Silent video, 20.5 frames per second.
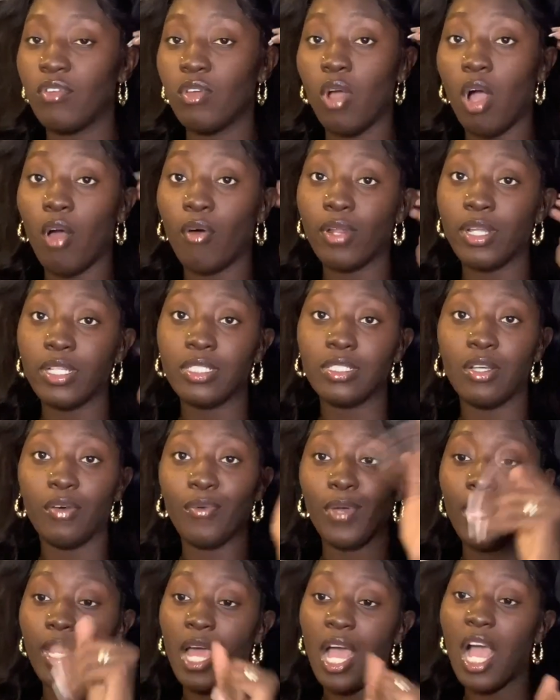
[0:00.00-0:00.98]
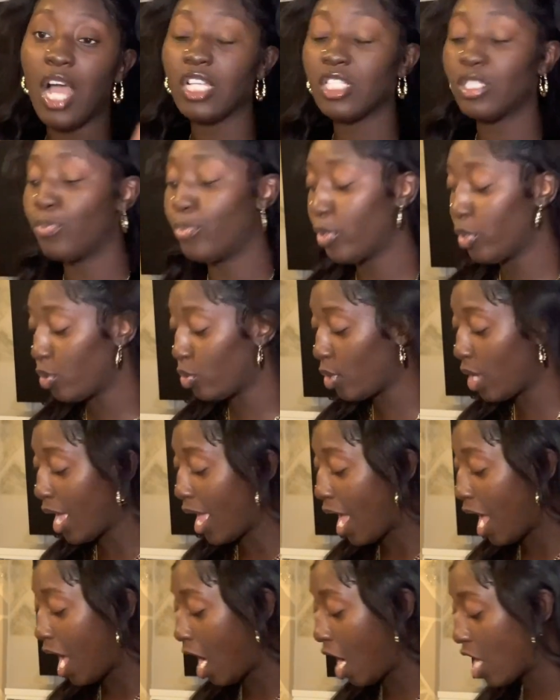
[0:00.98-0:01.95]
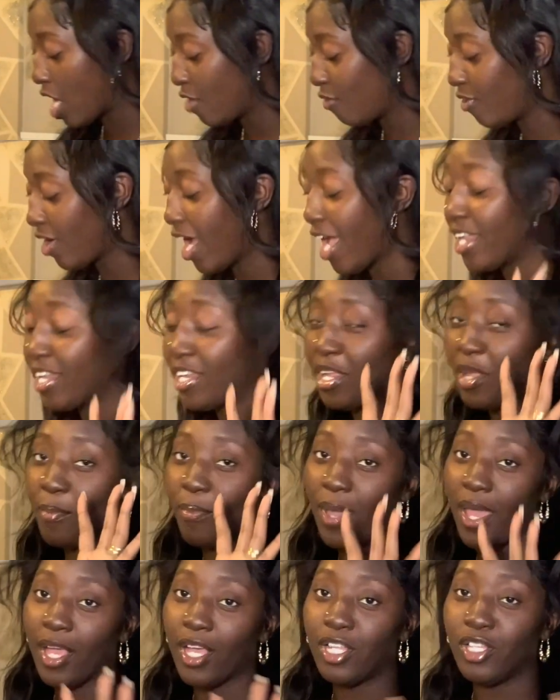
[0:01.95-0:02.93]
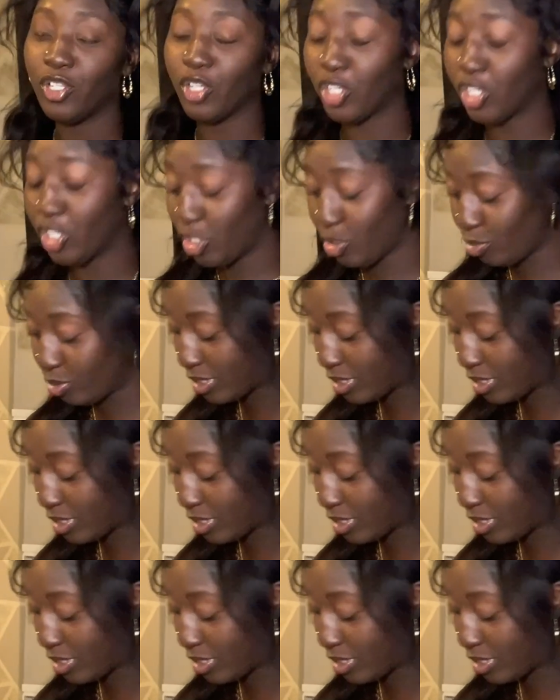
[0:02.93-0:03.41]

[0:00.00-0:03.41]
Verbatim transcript: you all that stuff at the hospital. However, I did pack a little cute